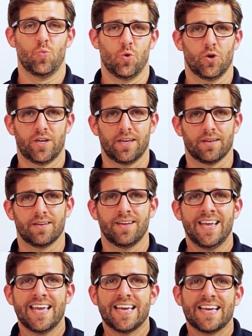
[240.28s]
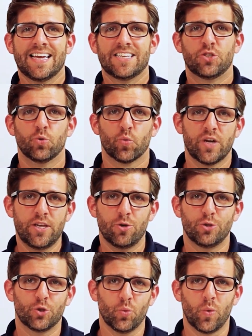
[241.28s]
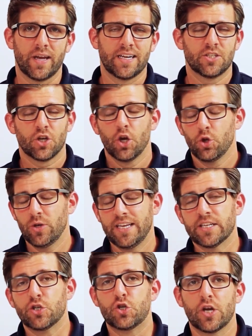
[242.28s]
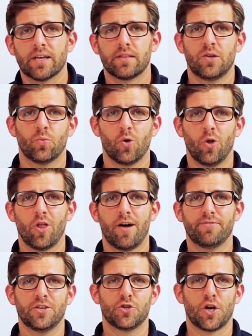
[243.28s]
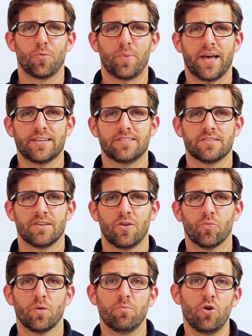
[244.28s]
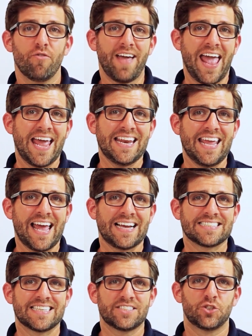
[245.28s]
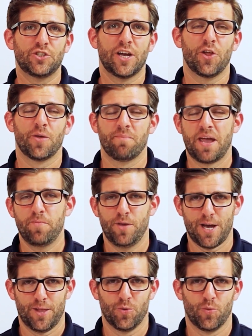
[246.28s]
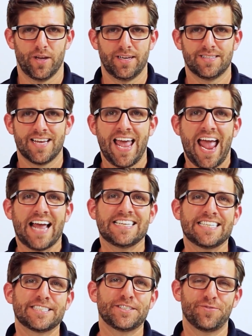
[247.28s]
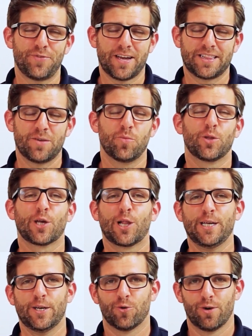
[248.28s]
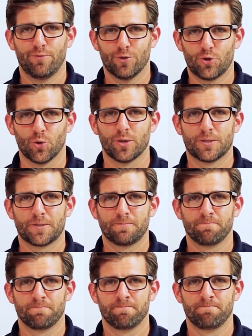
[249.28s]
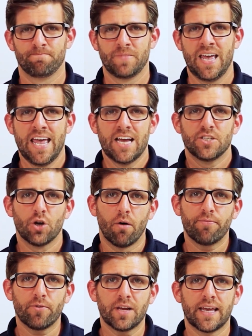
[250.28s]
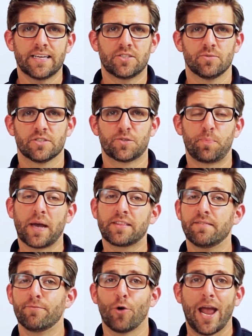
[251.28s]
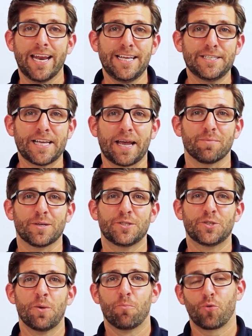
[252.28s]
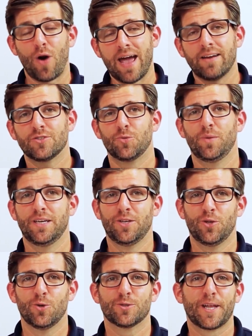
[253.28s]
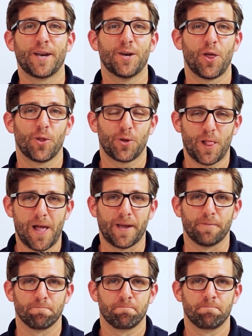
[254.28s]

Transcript: you work in, to reuse your wings, you need to gently roll off the gel pads, remove any excess gel that may be on the wings, and disinfect them with a cleaner of your choice. Don't forget to inspect them for any damage prior to being used on another client.